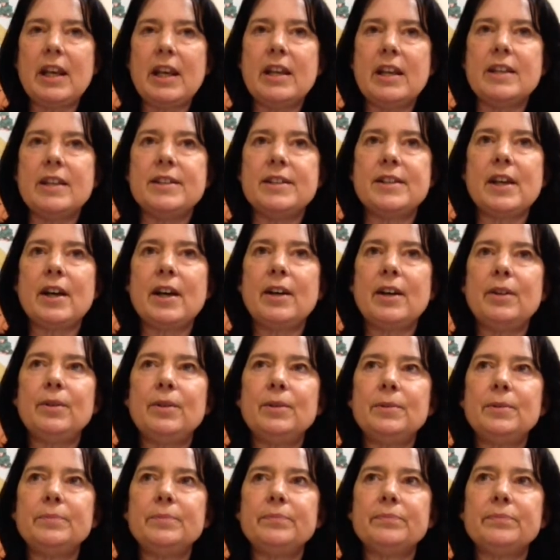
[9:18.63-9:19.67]

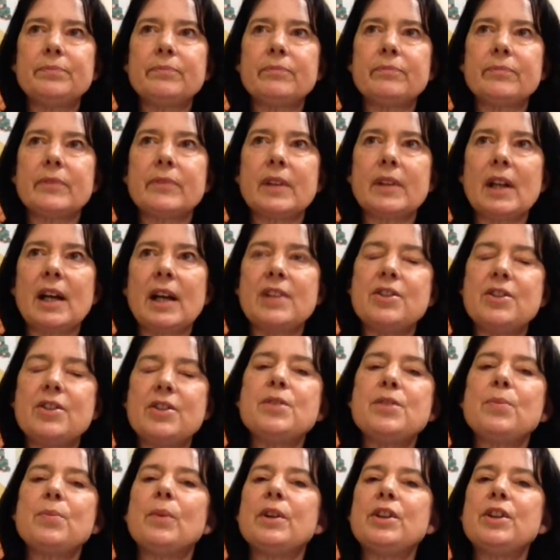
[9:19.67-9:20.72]
So I
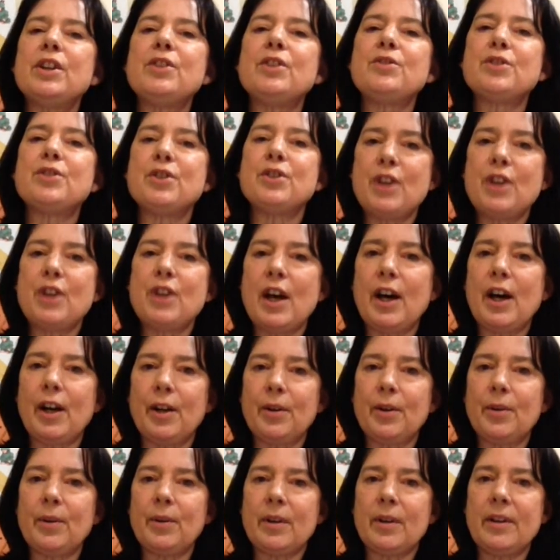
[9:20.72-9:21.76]
just want you to
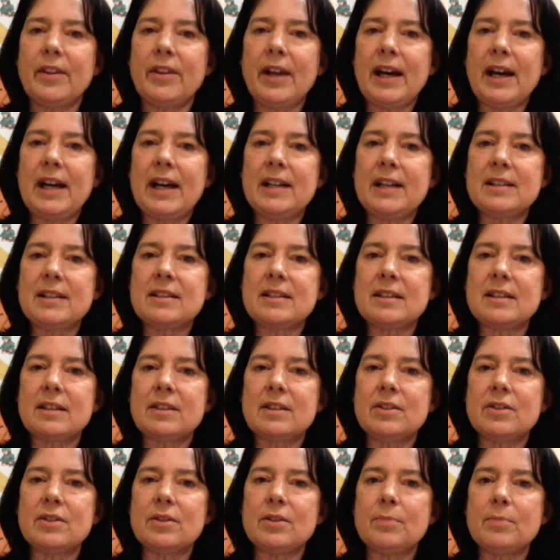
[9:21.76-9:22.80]
know that
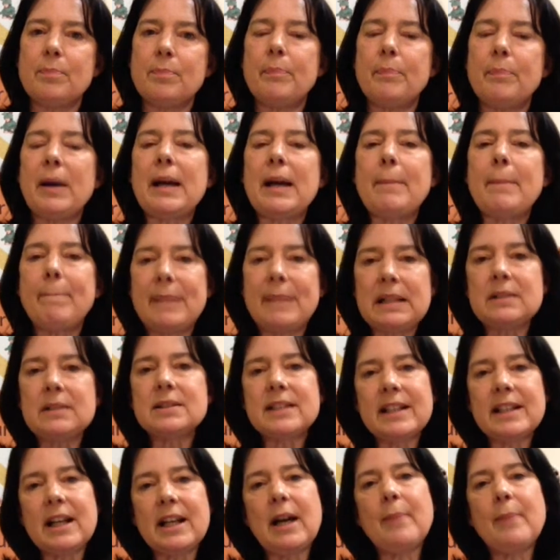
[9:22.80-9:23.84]
by
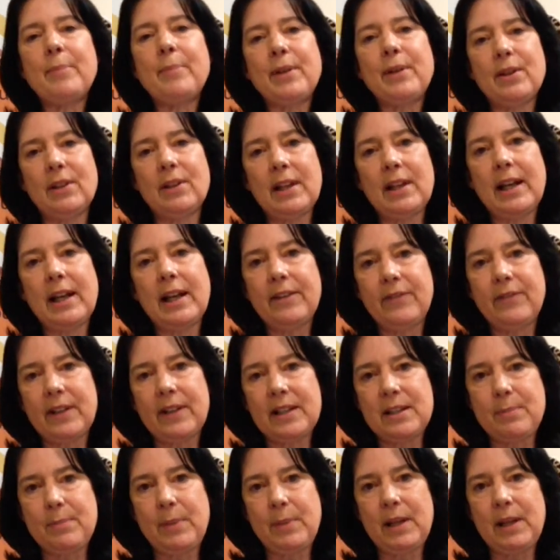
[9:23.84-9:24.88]
building up your life
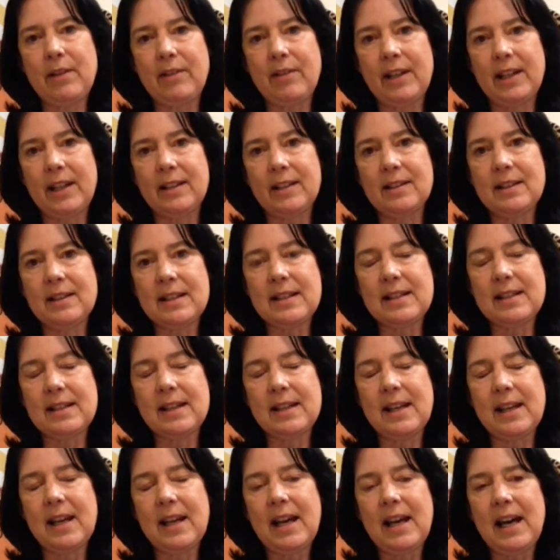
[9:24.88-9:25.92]
experience
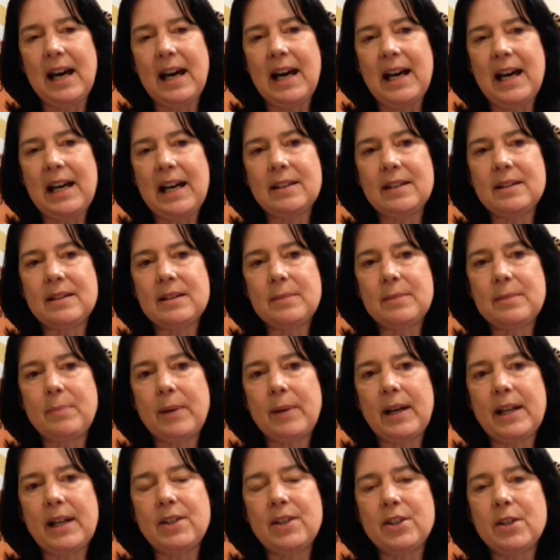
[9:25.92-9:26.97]
and
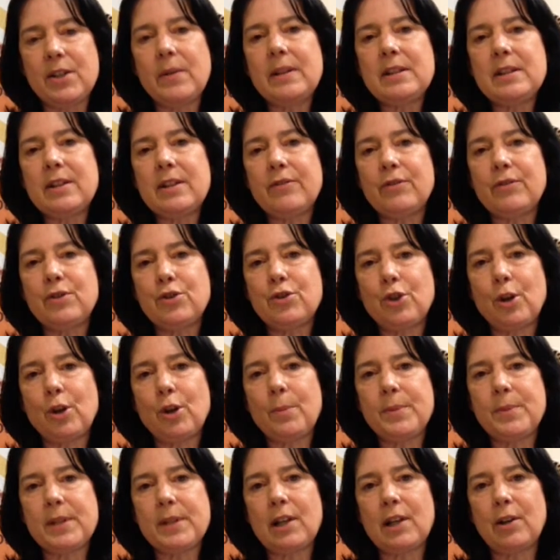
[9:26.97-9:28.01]
by doing different
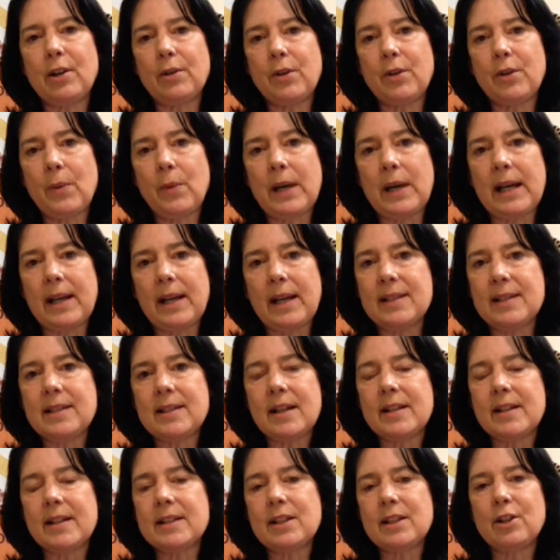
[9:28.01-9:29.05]
jobs along the way, I
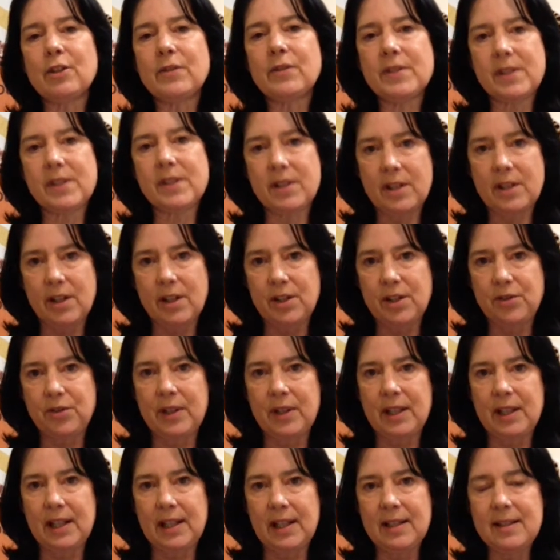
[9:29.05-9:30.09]
started off as a nursery
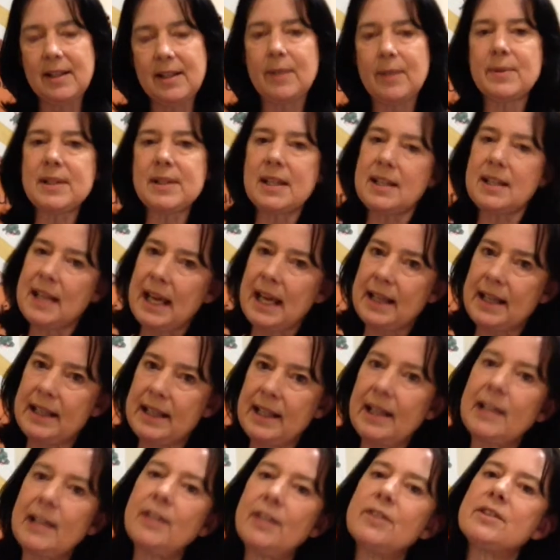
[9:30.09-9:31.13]
nurse. I was a
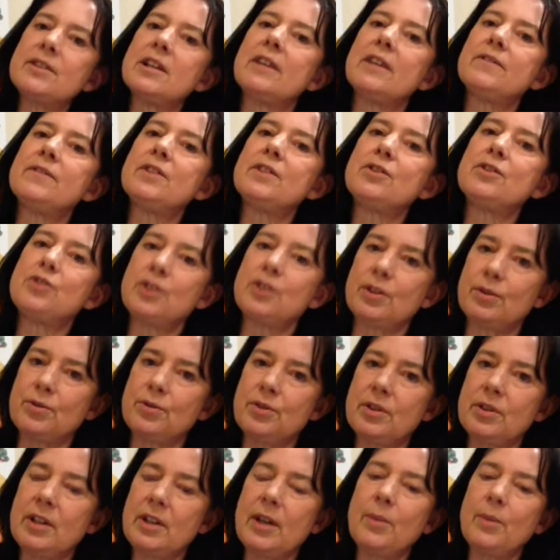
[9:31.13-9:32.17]
nanny. I looked after
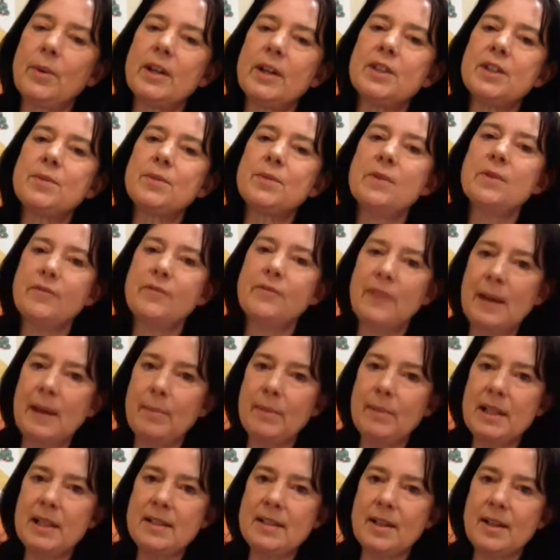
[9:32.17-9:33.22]
children. I worked with
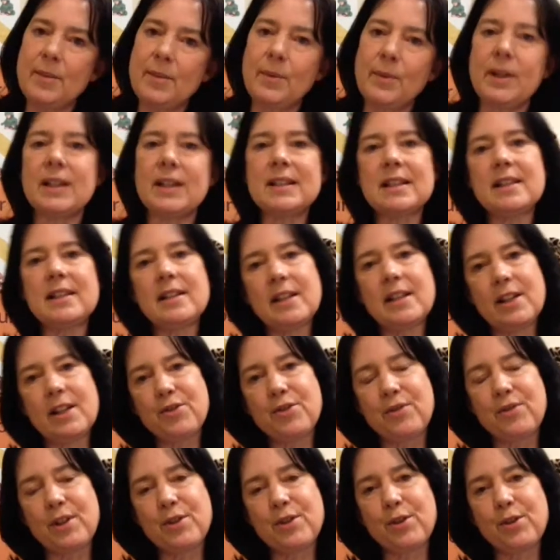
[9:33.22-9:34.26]
families. I worked in
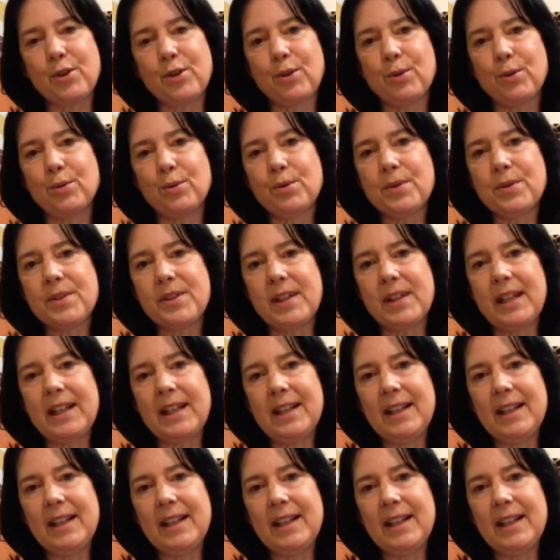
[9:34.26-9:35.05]
nursery schools.